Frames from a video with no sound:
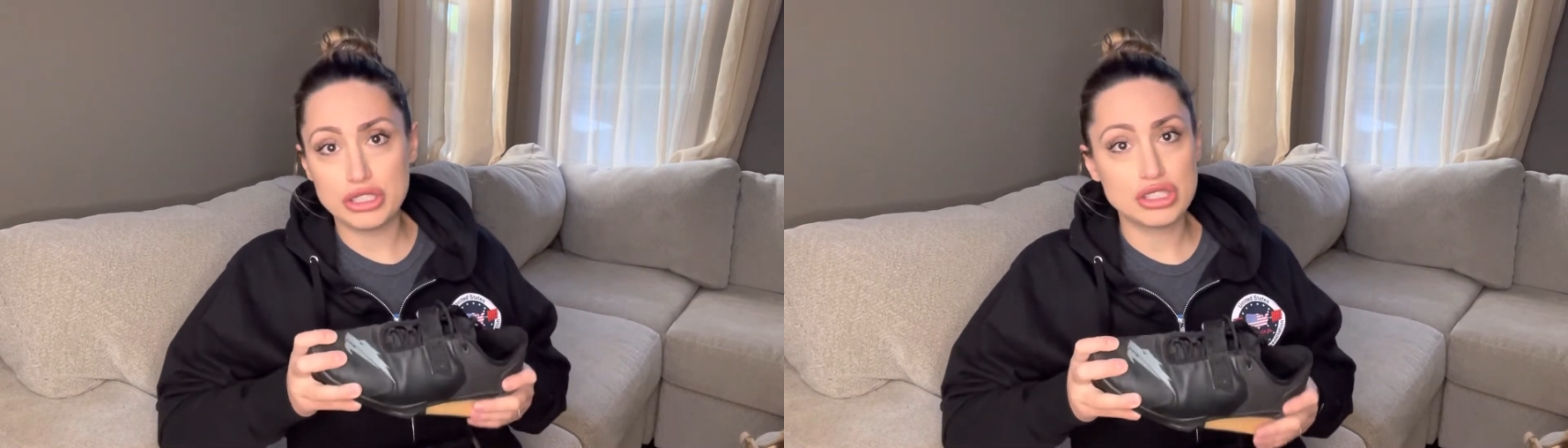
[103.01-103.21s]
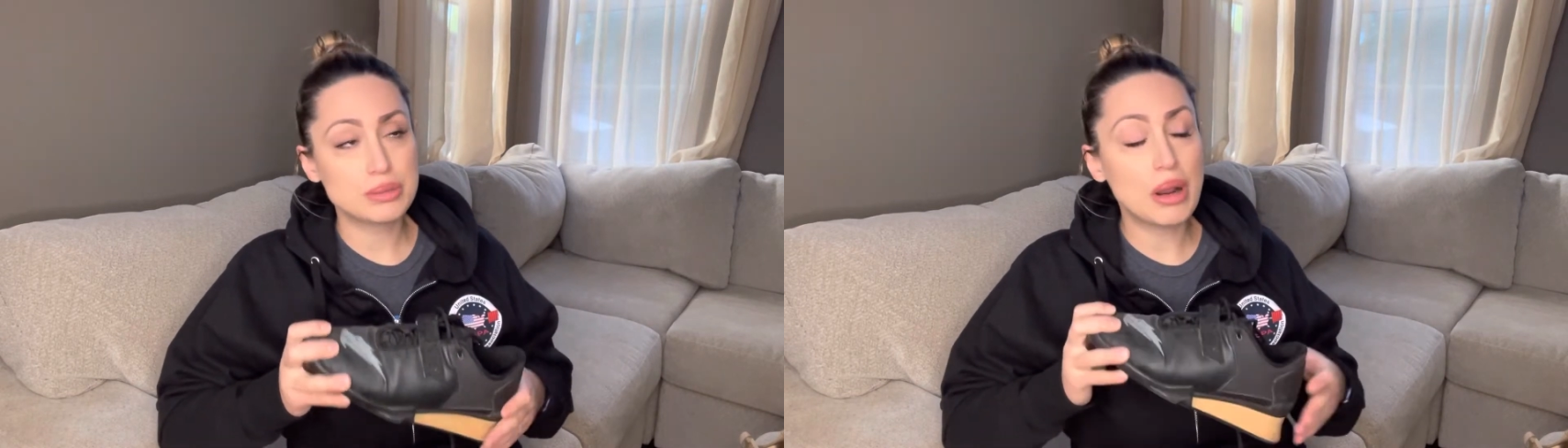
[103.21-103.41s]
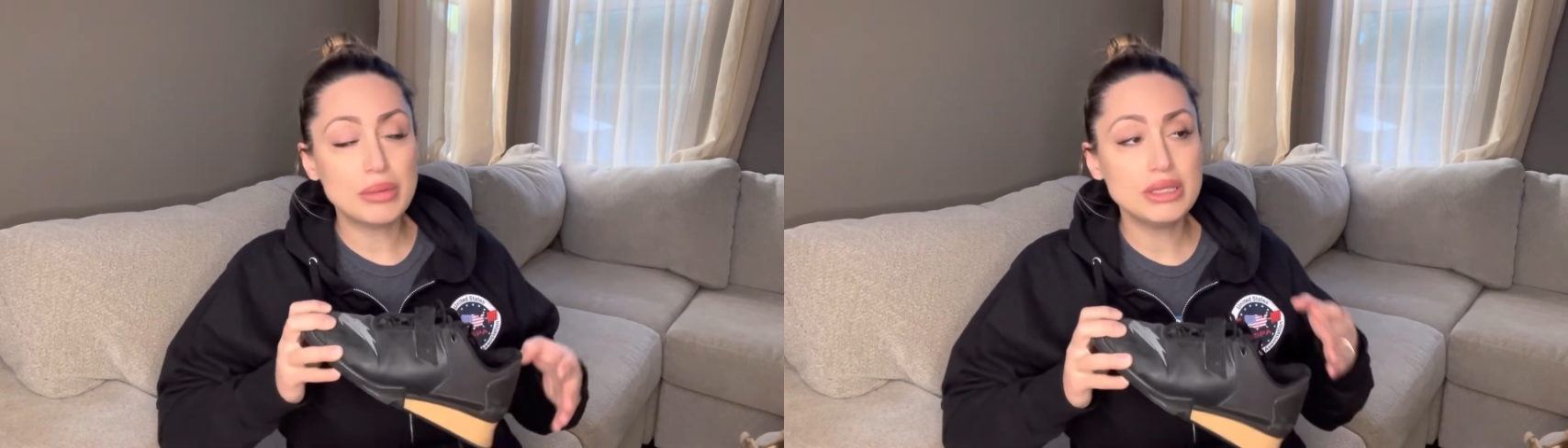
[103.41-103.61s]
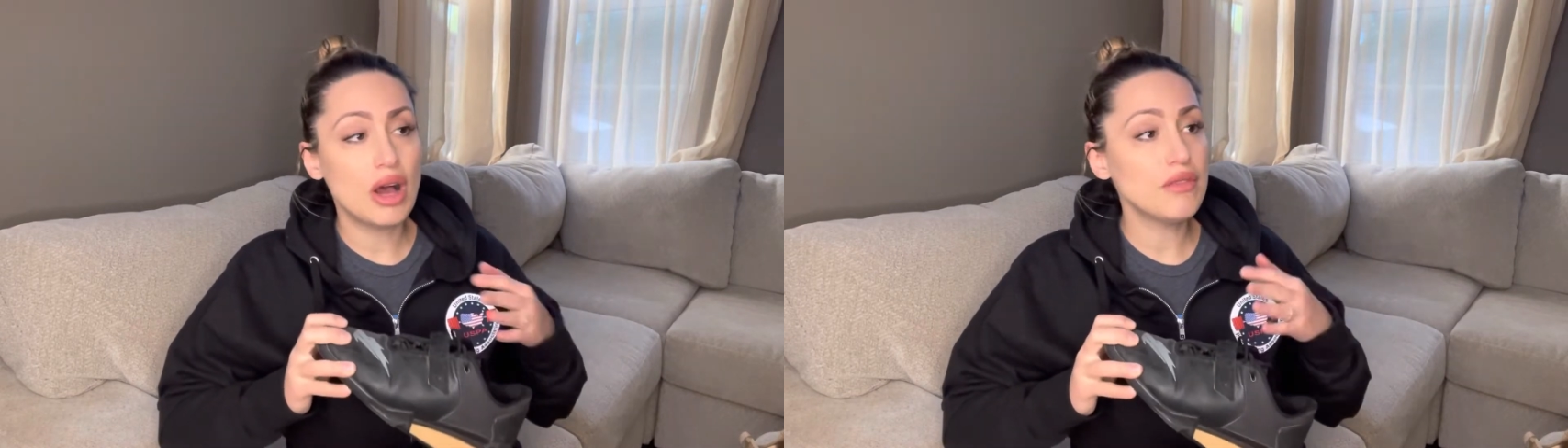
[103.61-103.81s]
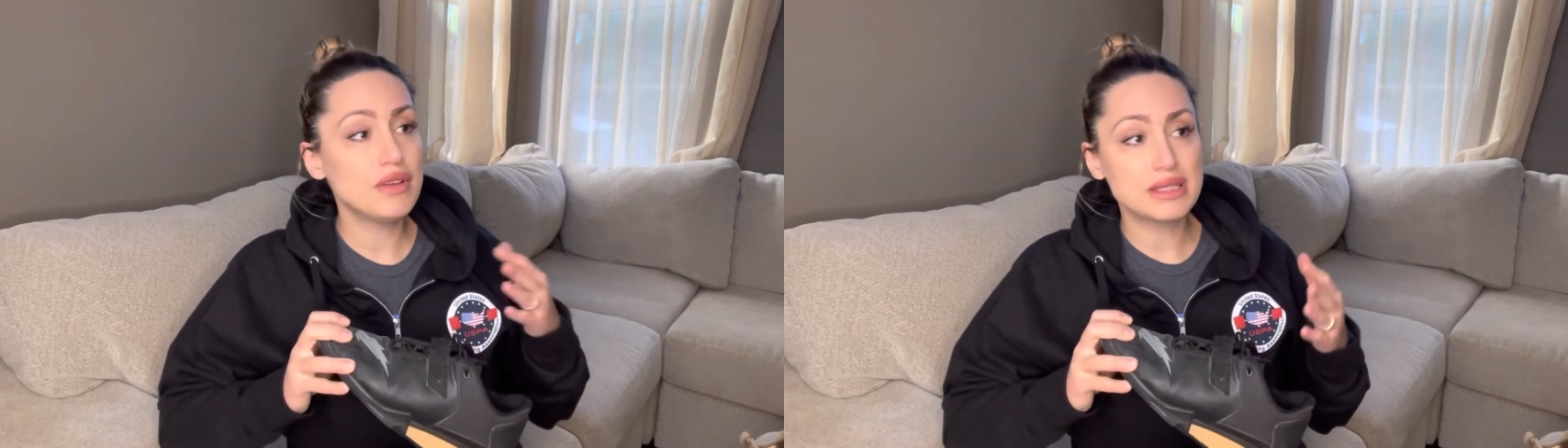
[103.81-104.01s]
It's probably
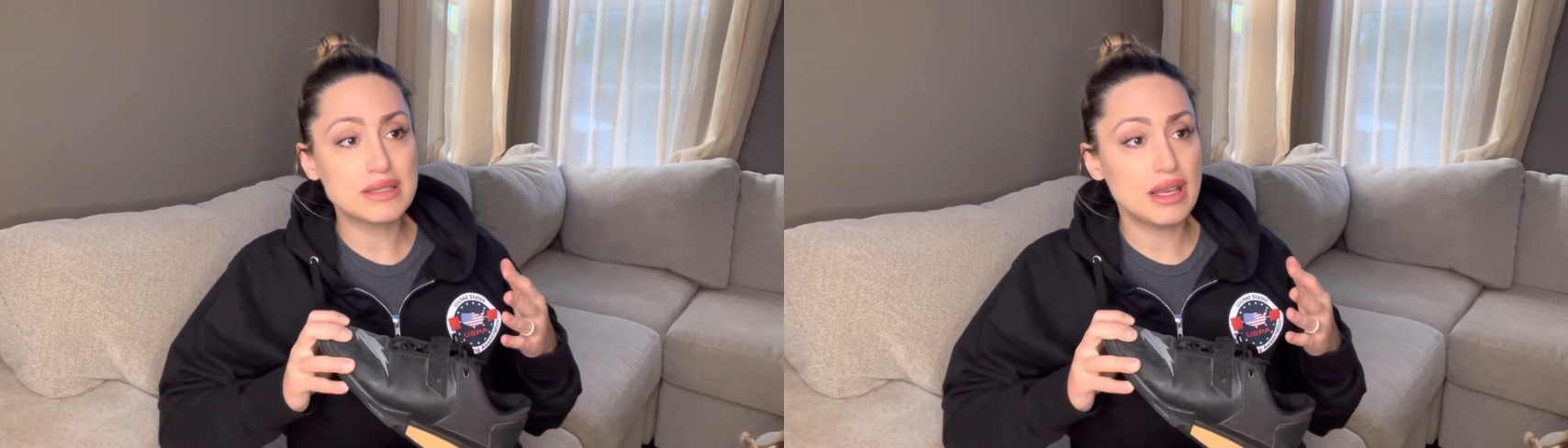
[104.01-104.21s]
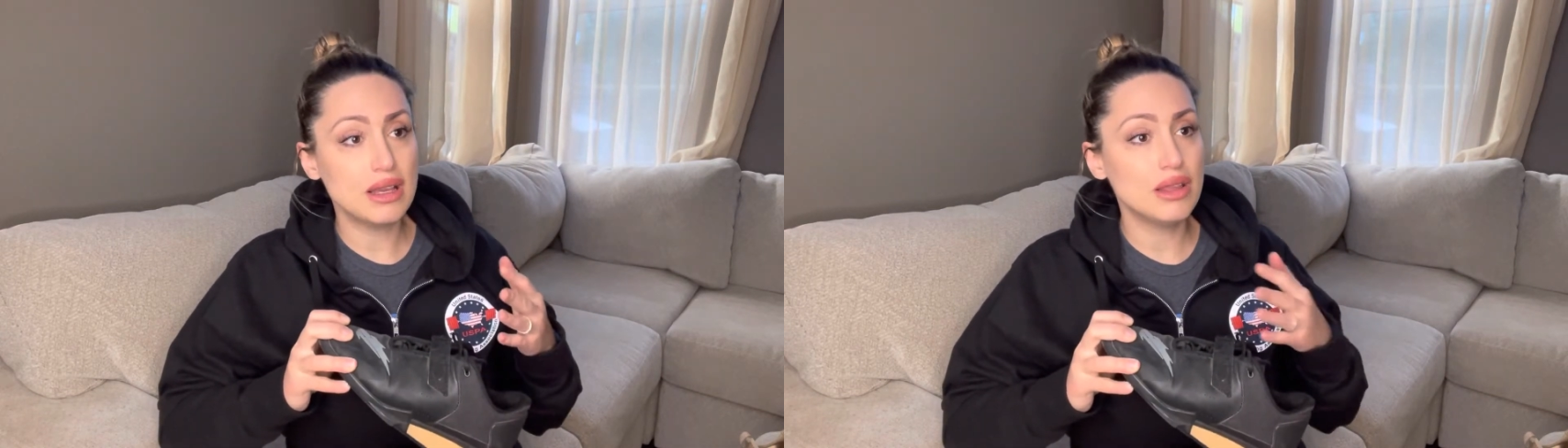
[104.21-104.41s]
not fixing